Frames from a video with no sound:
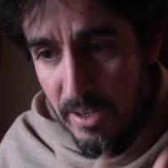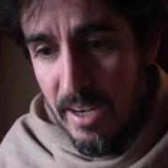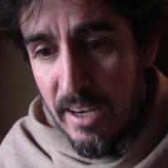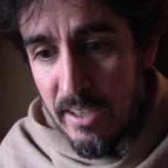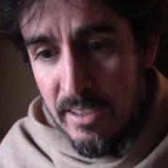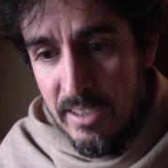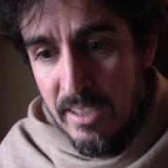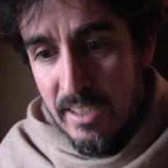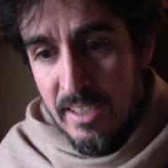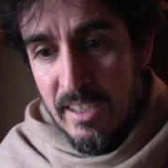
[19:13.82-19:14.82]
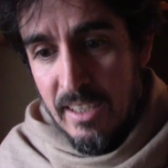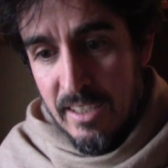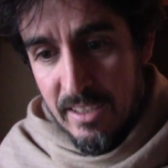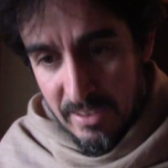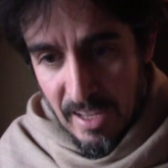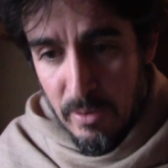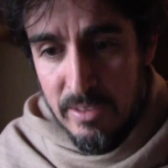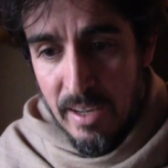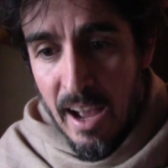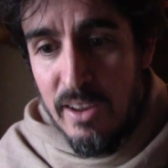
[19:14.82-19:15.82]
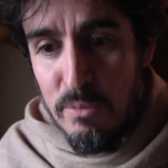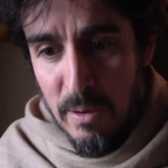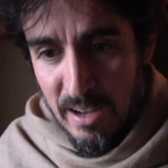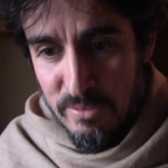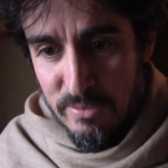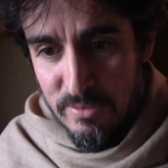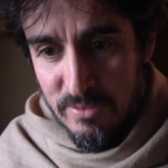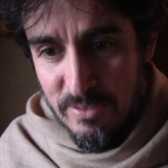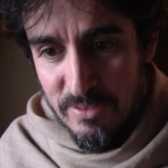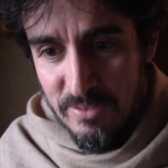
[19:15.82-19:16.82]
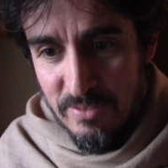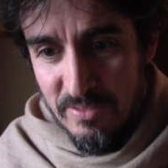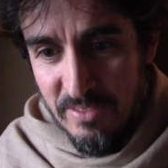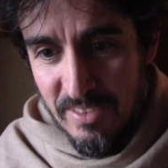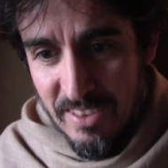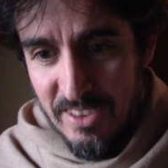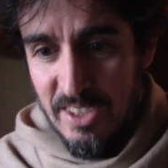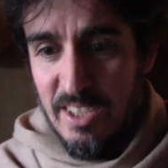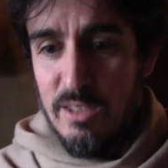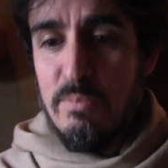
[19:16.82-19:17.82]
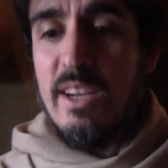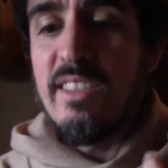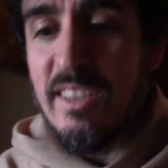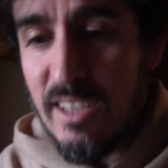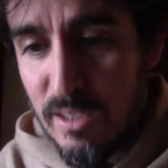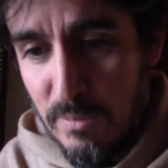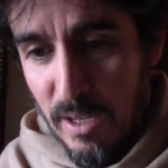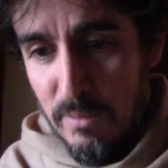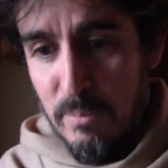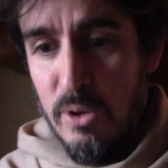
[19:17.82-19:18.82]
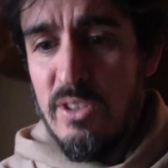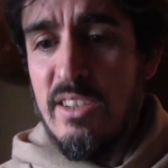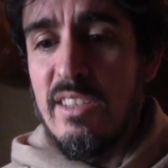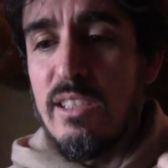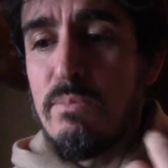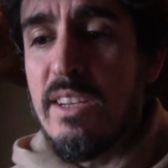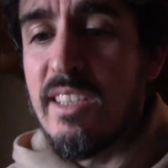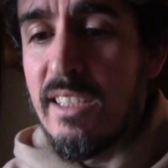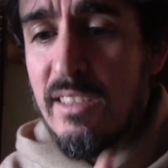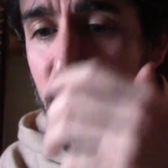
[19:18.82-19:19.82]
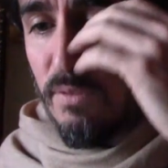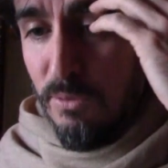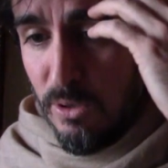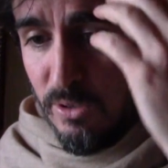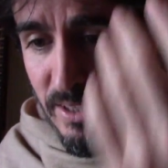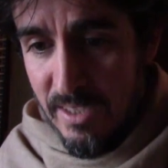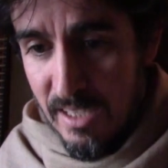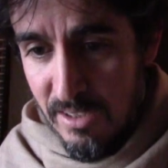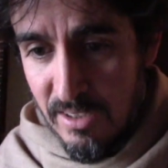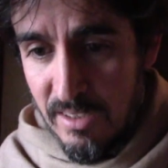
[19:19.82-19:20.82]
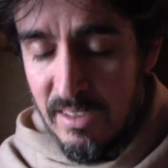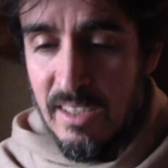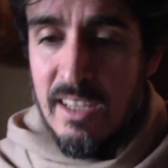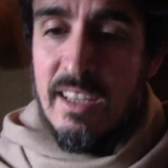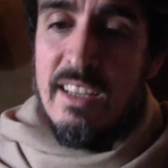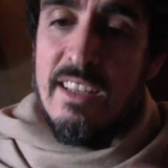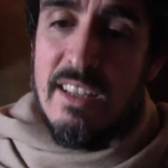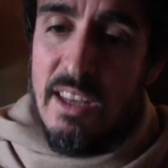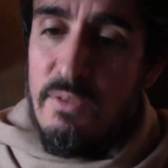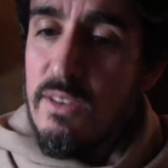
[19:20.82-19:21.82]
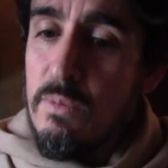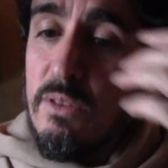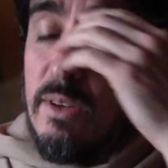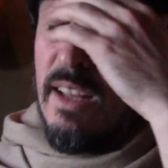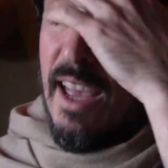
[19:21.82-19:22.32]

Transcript: her hair, that's an Anubhav. She's expressing, the emotion is expressing itself through her intelligence. The difference between